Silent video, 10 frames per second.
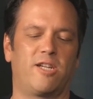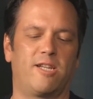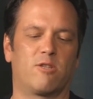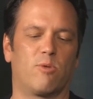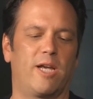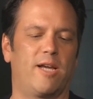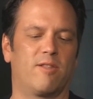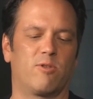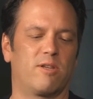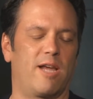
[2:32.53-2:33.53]
at E3
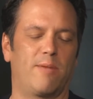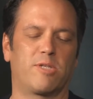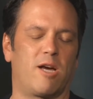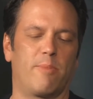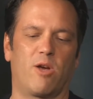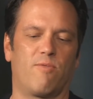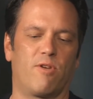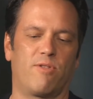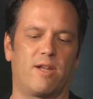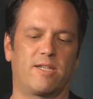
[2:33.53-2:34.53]
and those games coming
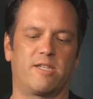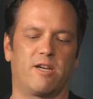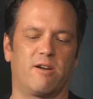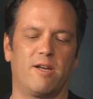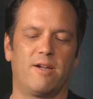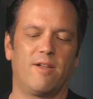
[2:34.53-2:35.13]
over the next year.